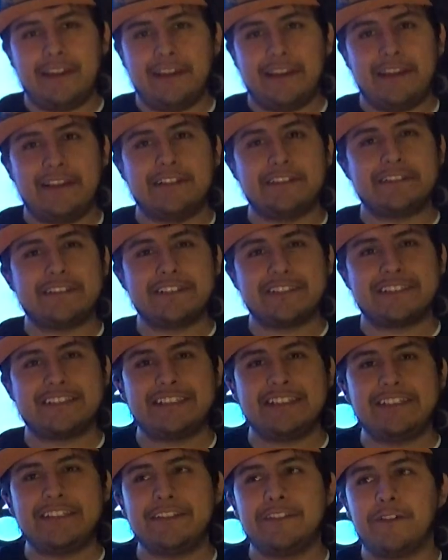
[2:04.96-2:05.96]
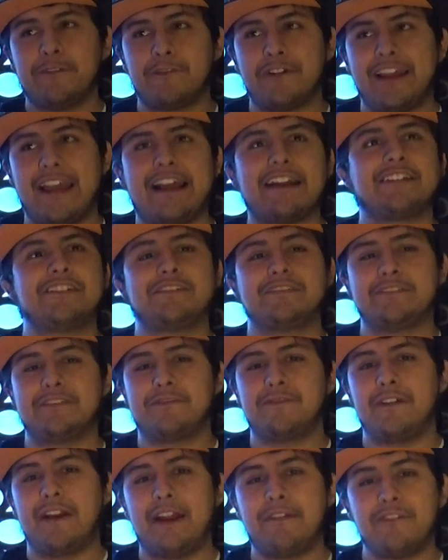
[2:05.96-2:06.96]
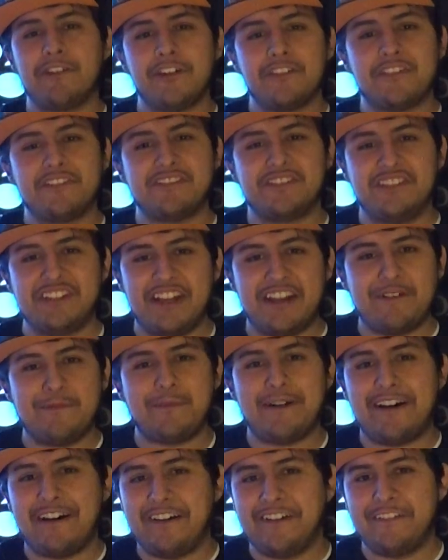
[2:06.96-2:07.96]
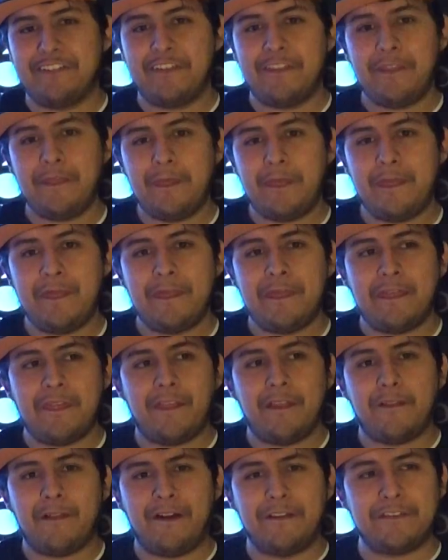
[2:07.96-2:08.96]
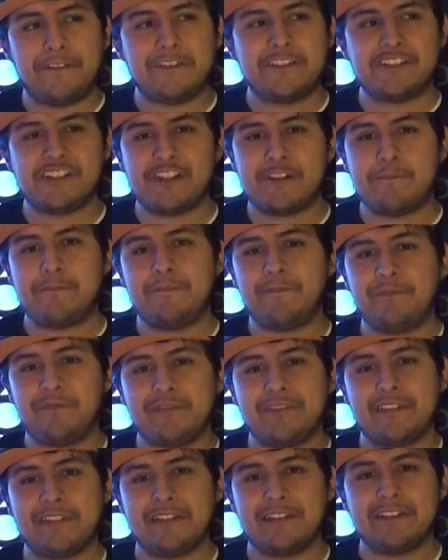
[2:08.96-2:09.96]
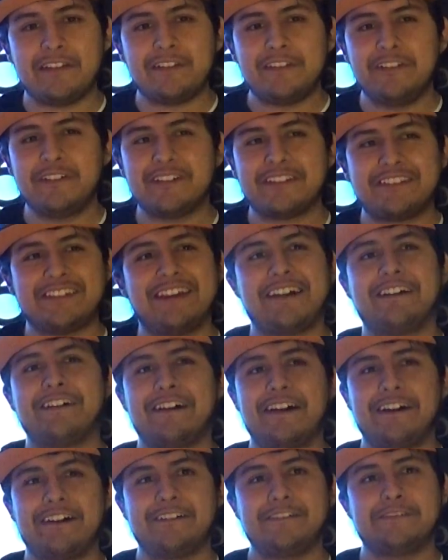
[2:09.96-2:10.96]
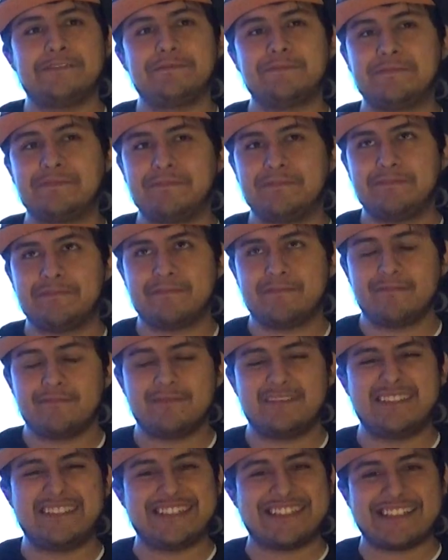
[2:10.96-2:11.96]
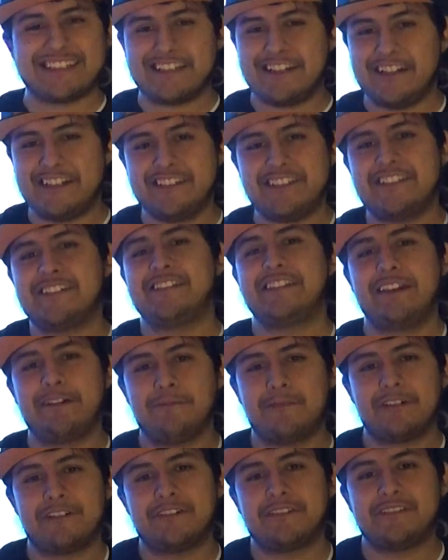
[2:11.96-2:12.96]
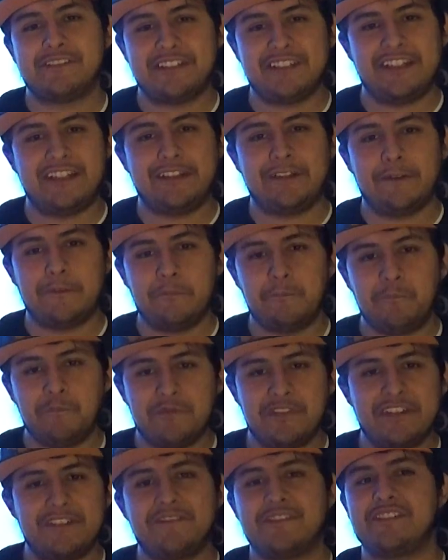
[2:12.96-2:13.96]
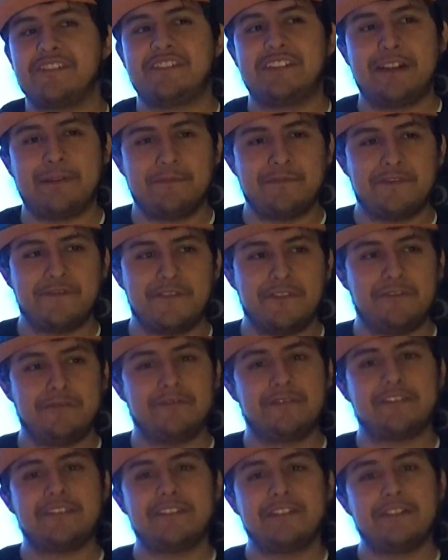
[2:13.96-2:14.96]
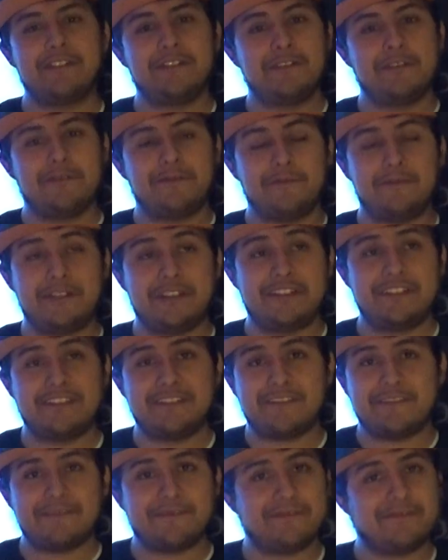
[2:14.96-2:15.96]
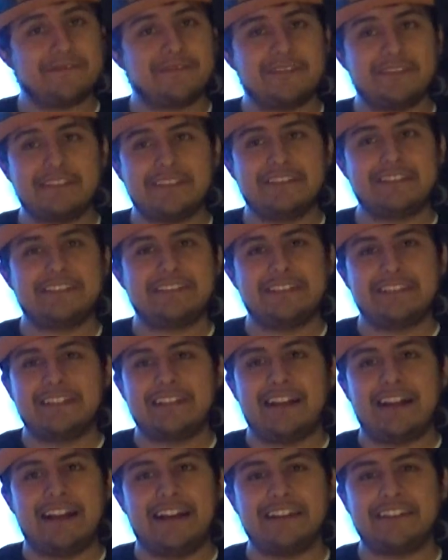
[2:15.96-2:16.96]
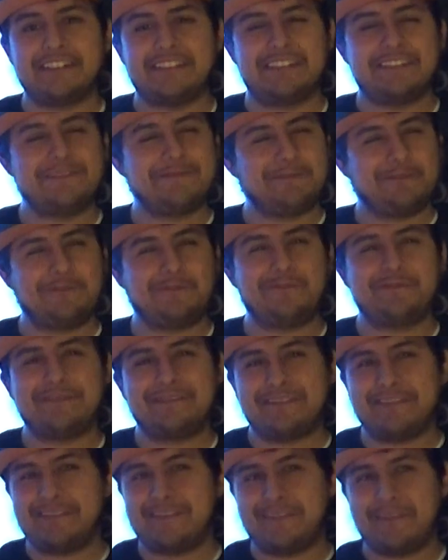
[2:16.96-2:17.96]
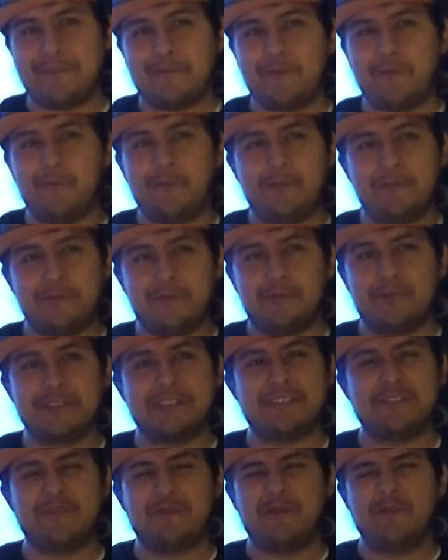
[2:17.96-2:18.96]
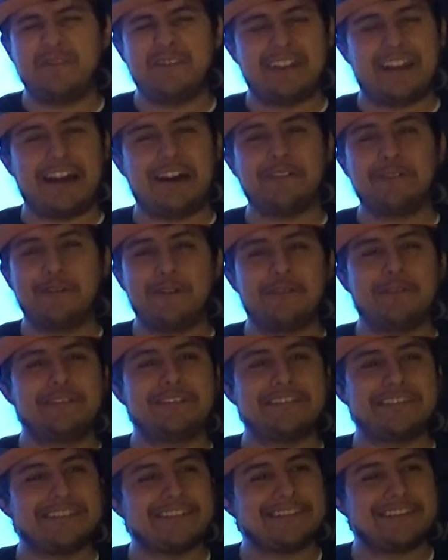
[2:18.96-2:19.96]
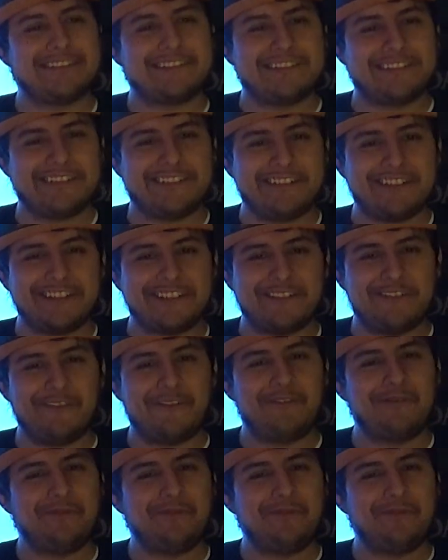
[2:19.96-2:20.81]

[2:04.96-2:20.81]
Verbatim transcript: And just seeing the reaction of every other gem on on the ship, you could tell how disgusted they were seeing different gems fused, which I could was I don't know. It's just